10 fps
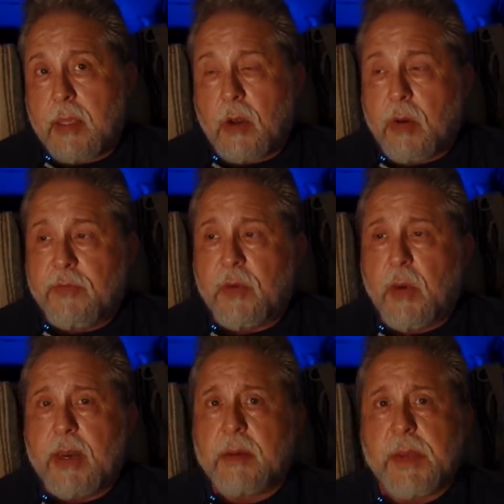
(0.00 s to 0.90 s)
you know, if
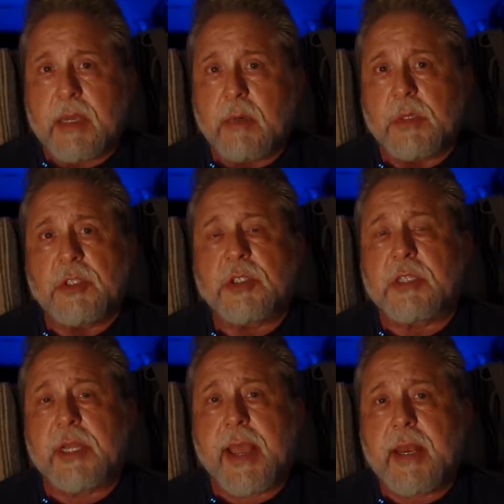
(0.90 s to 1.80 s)
you had to make an
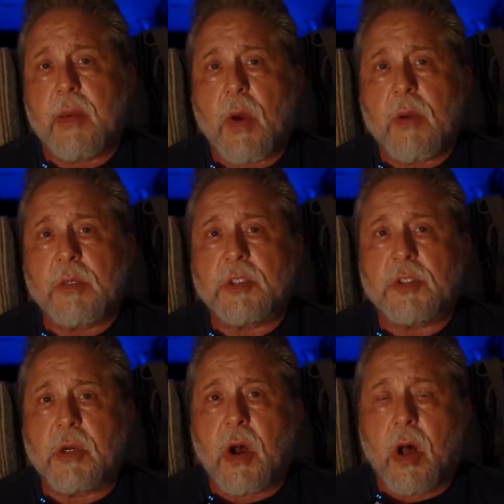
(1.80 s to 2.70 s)
emergency landing, why wouldn't
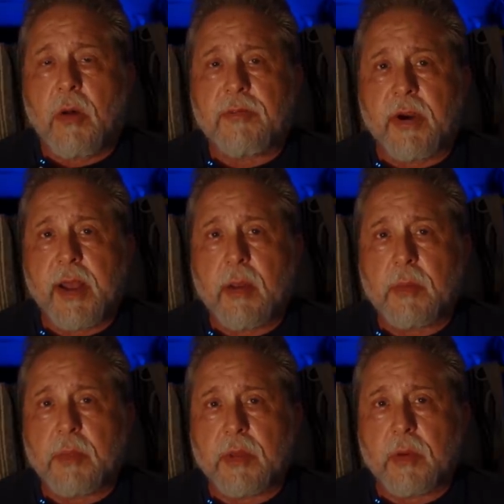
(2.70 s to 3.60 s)
you call for
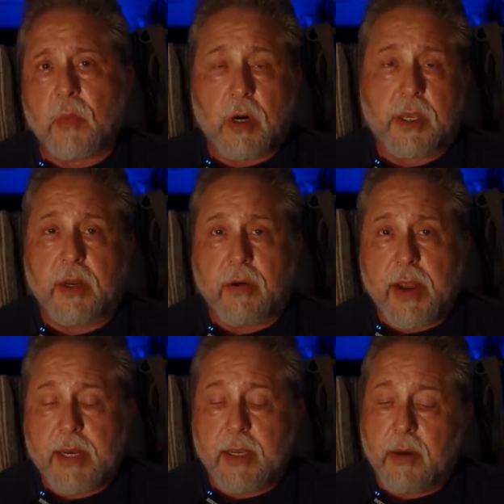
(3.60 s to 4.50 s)
help with a working
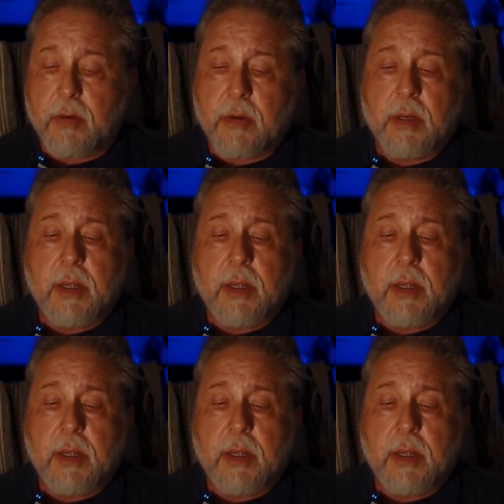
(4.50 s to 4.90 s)
radio?